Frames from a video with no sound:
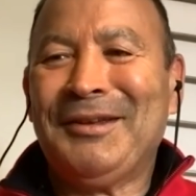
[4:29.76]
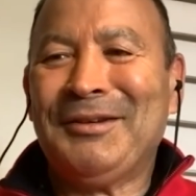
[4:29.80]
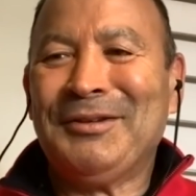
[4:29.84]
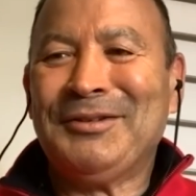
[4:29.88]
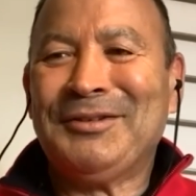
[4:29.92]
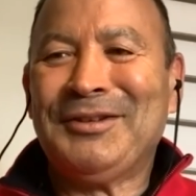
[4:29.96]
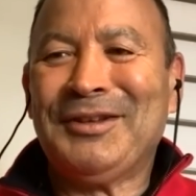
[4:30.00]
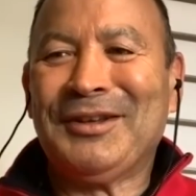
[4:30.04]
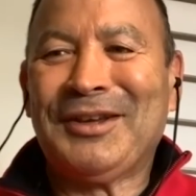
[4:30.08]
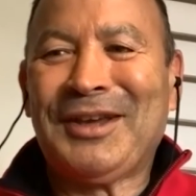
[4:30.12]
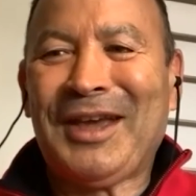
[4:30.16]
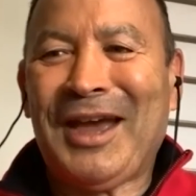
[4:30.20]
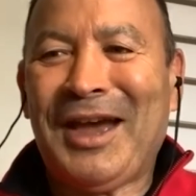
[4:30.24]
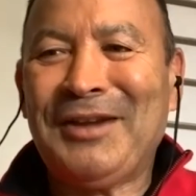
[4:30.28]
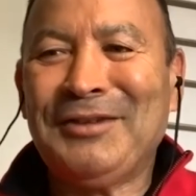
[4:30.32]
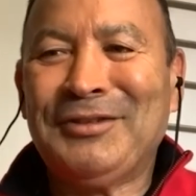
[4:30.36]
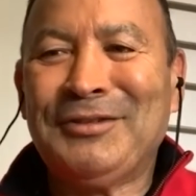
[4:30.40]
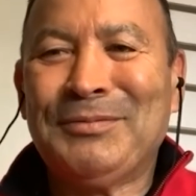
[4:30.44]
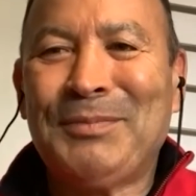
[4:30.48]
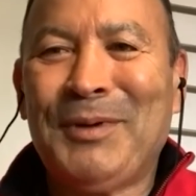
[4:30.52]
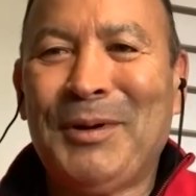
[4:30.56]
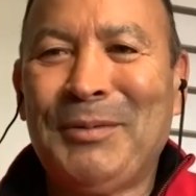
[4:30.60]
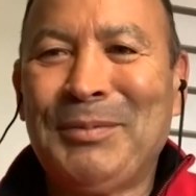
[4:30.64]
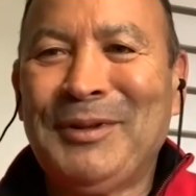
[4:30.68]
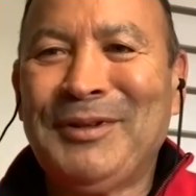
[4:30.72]
there was the
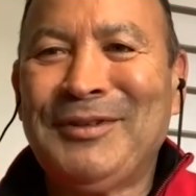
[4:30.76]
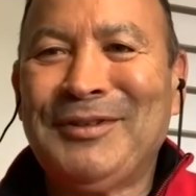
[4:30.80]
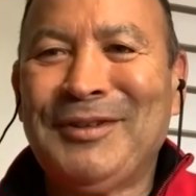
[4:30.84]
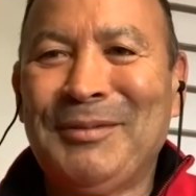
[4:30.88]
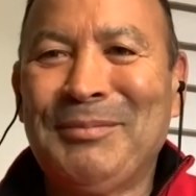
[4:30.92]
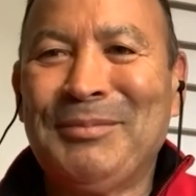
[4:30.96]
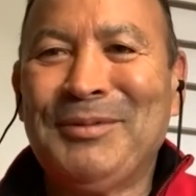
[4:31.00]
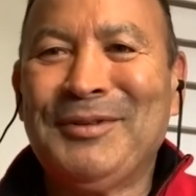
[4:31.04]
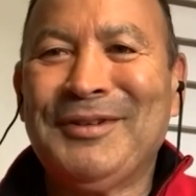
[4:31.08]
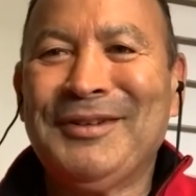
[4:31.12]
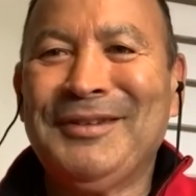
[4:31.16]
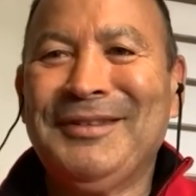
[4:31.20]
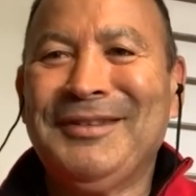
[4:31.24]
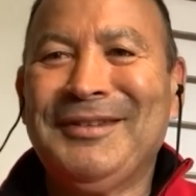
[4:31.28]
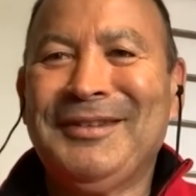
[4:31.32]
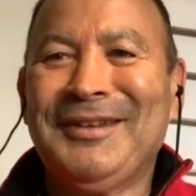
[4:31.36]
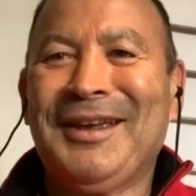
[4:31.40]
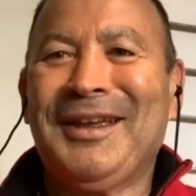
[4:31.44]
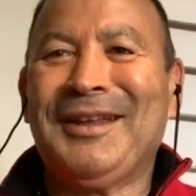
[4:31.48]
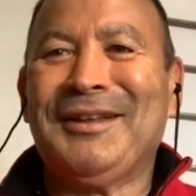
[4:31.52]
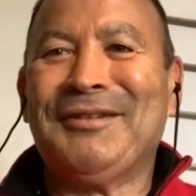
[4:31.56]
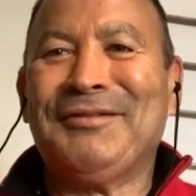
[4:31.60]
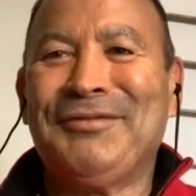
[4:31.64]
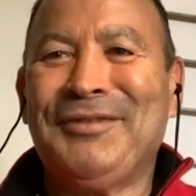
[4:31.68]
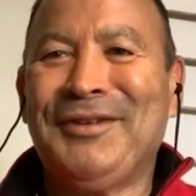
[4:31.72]
coach, Bobby Simpson,
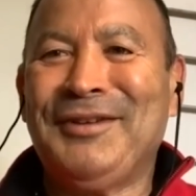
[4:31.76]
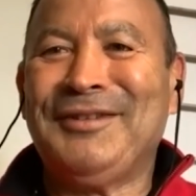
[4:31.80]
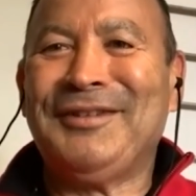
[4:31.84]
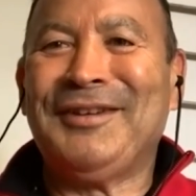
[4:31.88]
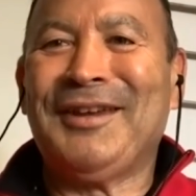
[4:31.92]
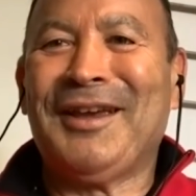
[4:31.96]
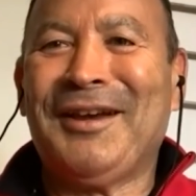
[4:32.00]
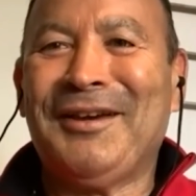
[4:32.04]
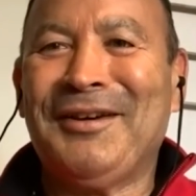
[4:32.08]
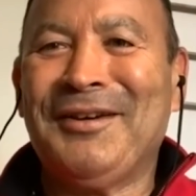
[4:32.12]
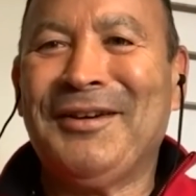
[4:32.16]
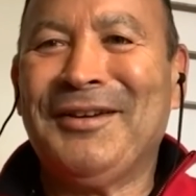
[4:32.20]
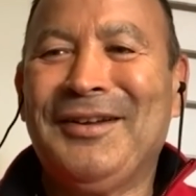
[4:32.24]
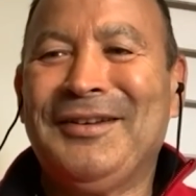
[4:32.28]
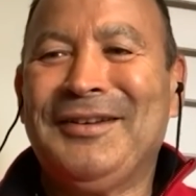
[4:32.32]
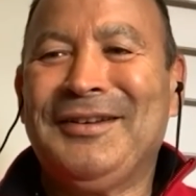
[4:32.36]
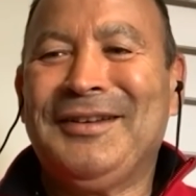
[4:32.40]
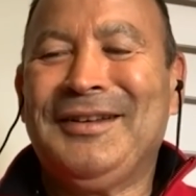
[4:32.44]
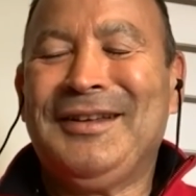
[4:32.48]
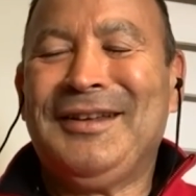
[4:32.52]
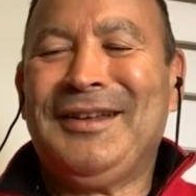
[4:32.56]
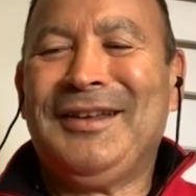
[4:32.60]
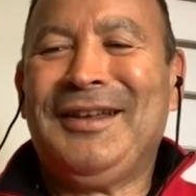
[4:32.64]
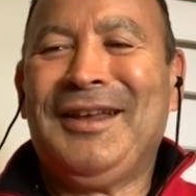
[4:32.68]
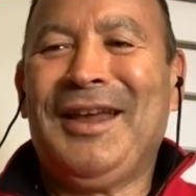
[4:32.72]
and a physio,
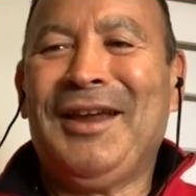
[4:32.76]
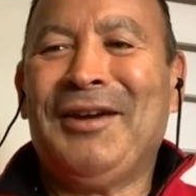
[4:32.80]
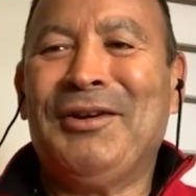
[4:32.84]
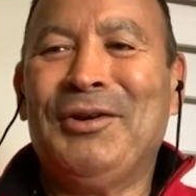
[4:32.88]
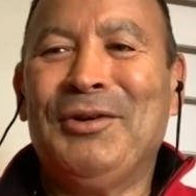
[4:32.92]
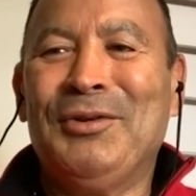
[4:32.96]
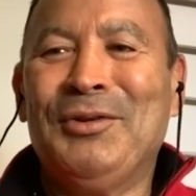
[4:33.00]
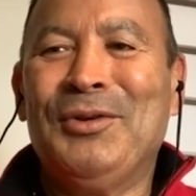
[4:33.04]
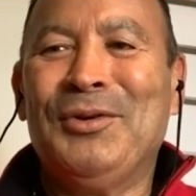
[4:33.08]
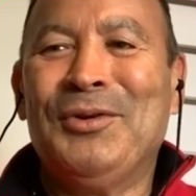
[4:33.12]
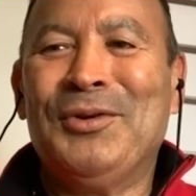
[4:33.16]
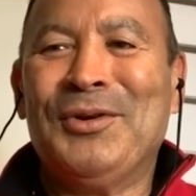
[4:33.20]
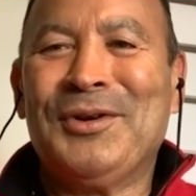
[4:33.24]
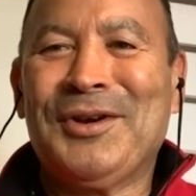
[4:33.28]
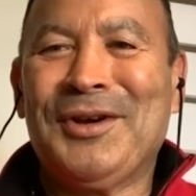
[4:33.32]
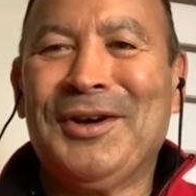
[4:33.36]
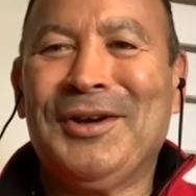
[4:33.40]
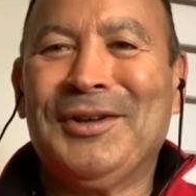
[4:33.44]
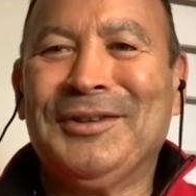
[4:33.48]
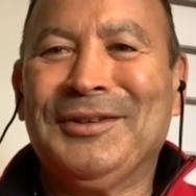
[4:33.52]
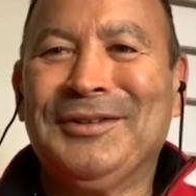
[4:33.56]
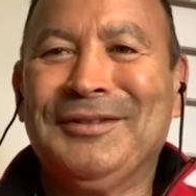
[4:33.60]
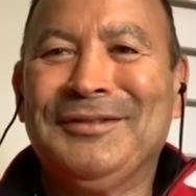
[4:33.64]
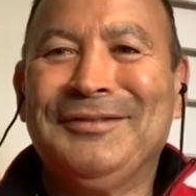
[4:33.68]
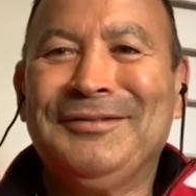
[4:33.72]
Errol
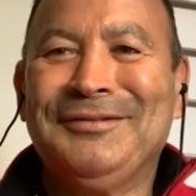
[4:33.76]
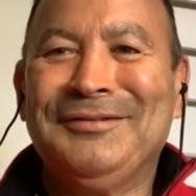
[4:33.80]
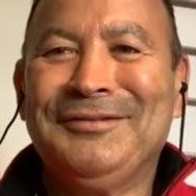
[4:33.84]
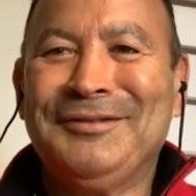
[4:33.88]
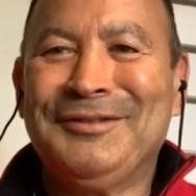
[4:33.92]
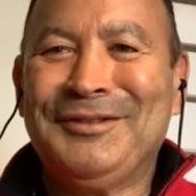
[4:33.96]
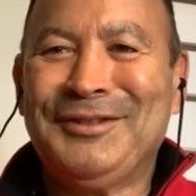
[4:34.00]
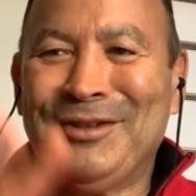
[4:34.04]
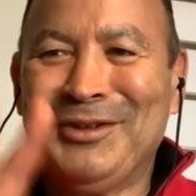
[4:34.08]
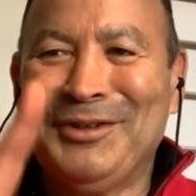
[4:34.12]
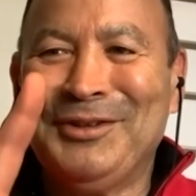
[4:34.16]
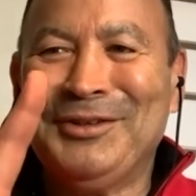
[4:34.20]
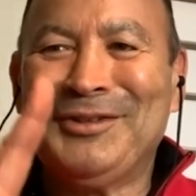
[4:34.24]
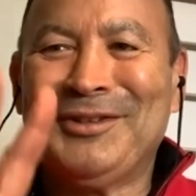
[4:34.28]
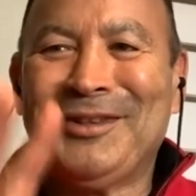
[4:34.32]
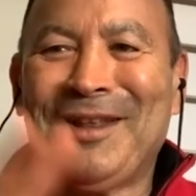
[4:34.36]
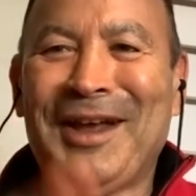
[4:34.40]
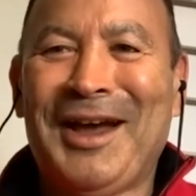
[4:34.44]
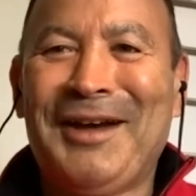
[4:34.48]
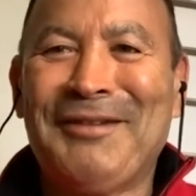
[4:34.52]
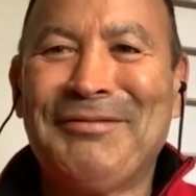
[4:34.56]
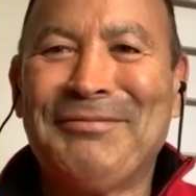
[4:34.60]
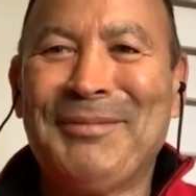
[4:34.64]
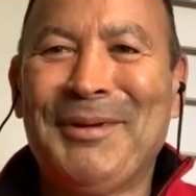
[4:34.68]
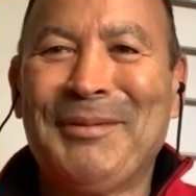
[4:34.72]
Orcott, 2
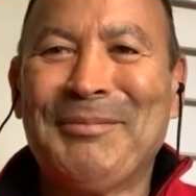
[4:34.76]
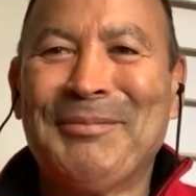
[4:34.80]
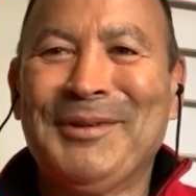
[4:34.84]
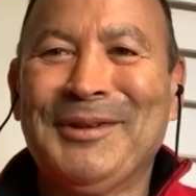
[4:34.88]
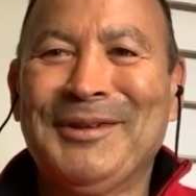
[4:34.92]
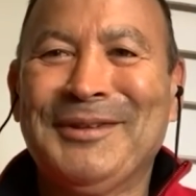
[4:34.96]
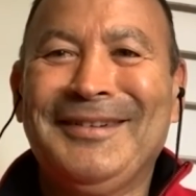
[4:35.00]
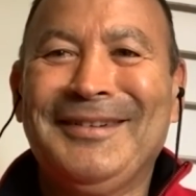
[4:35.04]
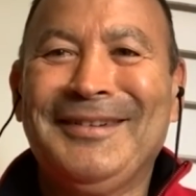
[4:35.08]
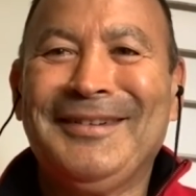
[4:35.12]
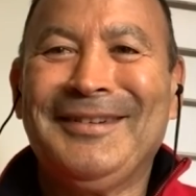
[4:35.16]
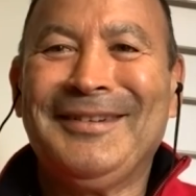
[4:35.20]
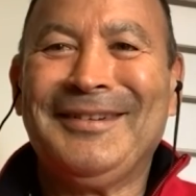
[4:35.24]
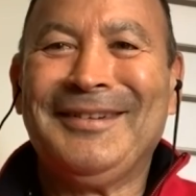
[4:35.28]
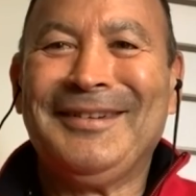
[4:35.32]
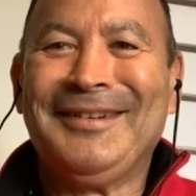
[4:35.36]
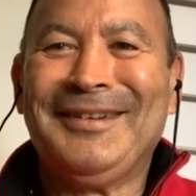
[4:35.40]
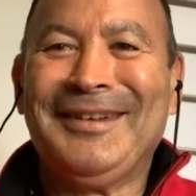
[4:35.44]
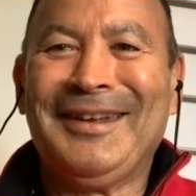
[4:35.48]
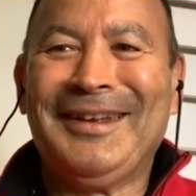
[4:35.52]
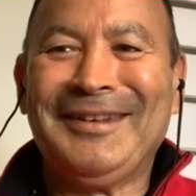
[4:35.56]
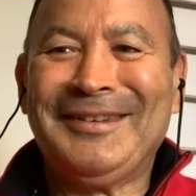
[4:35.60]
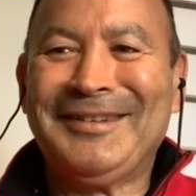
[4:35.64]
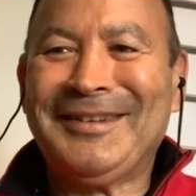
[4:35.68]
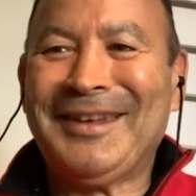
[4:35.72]
staff members.
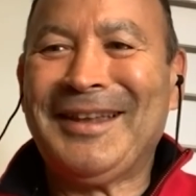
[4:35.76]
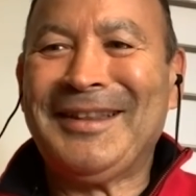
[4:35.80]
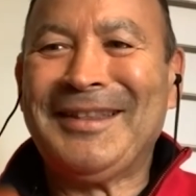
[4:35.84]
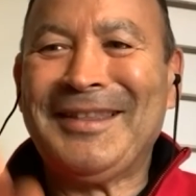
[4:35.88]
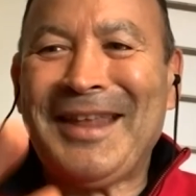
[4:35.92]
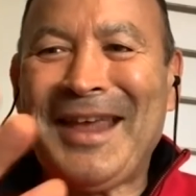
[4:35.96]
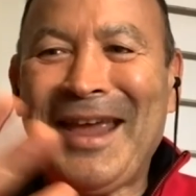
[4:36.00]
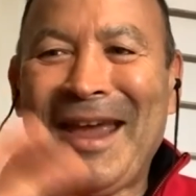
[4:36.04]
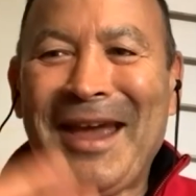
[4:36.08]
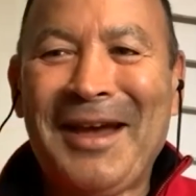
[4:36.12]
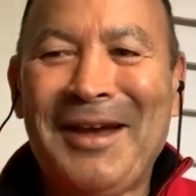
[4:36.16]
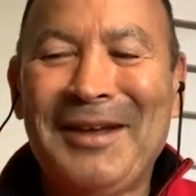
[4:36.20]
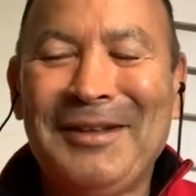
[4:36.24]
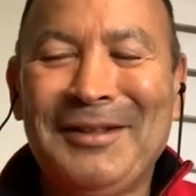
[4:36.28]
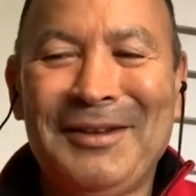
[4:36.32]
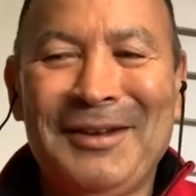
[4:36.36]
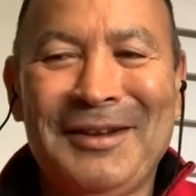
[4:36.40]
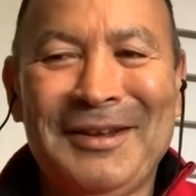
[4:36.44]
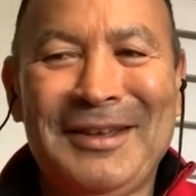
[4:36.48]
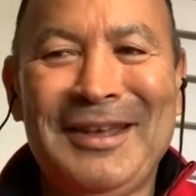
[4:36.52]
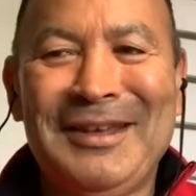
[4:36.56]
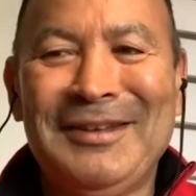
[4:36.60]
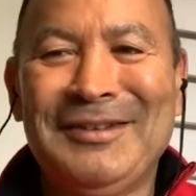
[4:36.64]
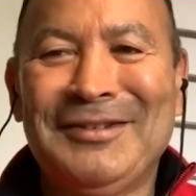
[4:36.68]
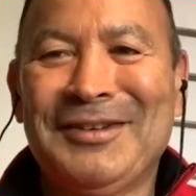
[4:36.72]
He said
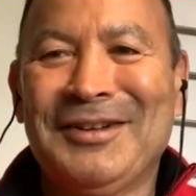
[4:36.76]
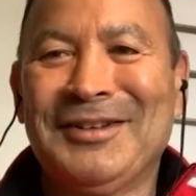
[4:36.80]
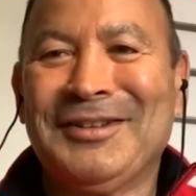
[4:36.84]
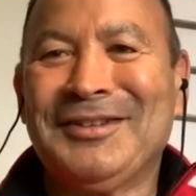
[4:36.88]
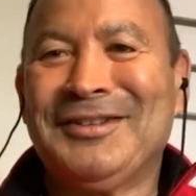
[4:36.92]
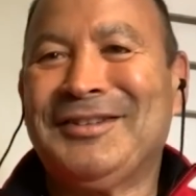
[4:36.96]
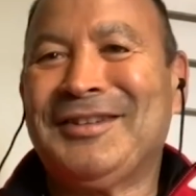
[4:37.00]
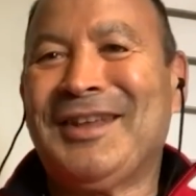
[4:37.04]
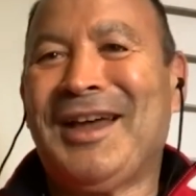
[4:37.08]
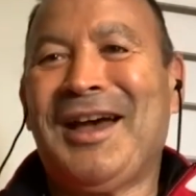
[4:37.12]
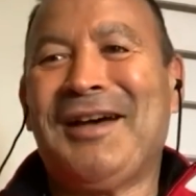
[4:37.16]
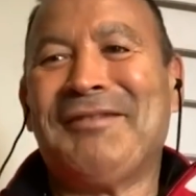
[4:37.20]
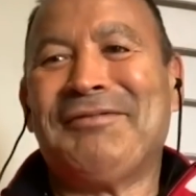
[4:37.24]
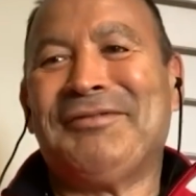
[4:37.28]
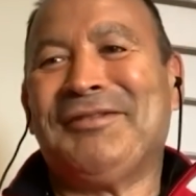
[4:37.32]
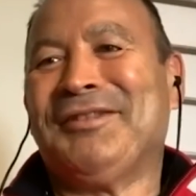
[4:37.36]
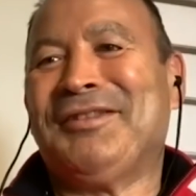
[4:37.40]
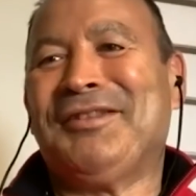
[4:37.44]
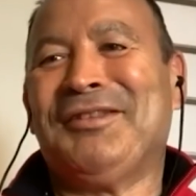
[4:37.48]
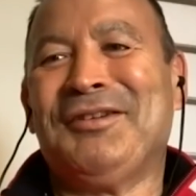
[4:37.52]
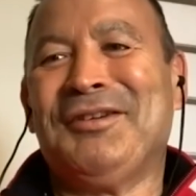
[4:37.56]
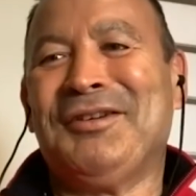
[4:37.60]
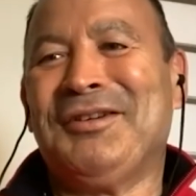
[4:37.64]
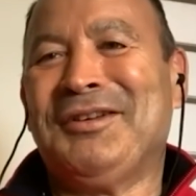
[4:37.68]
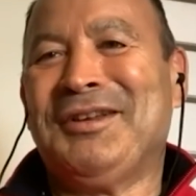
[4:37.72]
now, he's got staff
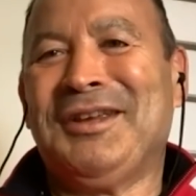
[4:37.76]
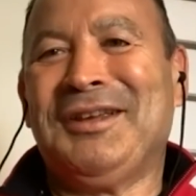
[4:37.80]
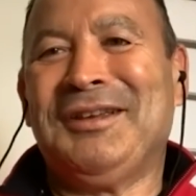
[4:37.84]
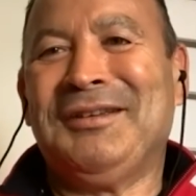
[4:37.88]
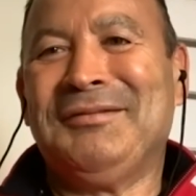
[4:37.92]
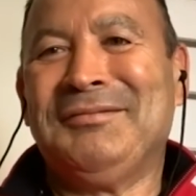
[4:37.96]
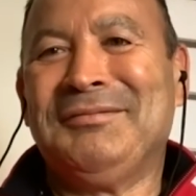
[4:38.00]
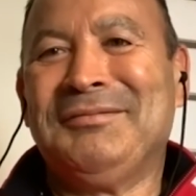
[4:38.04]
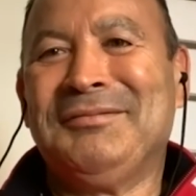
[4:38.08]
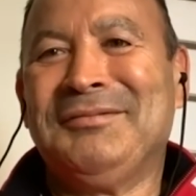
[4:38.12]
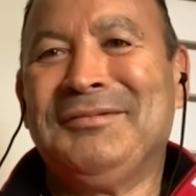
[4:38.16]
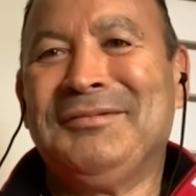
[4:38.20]
of 30